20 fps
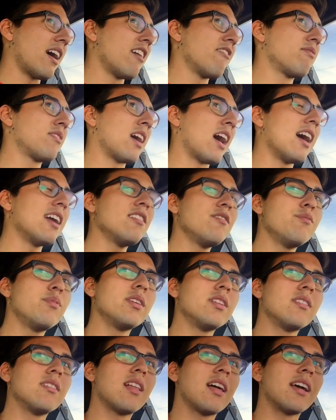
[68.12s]
I've kind of
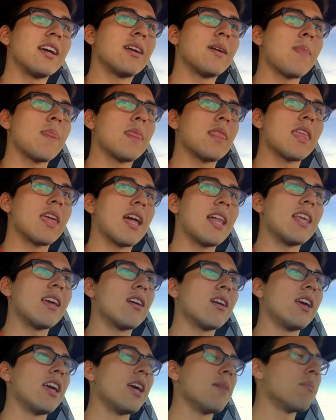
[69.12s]
been like
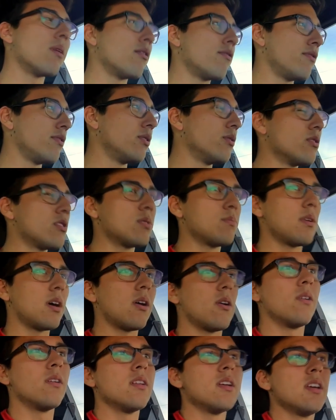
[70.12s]
getting in my feels
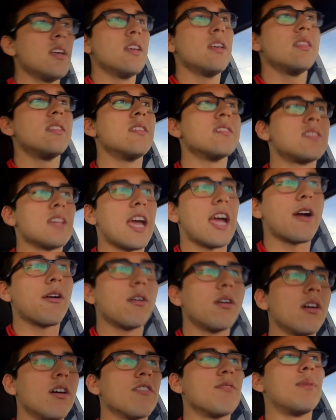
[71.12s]
about this
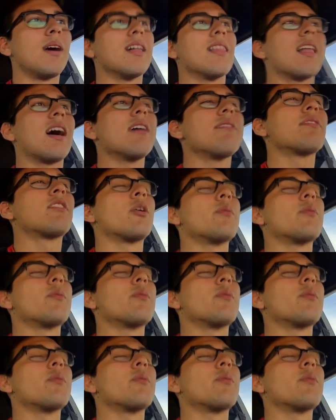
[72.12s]
era of my life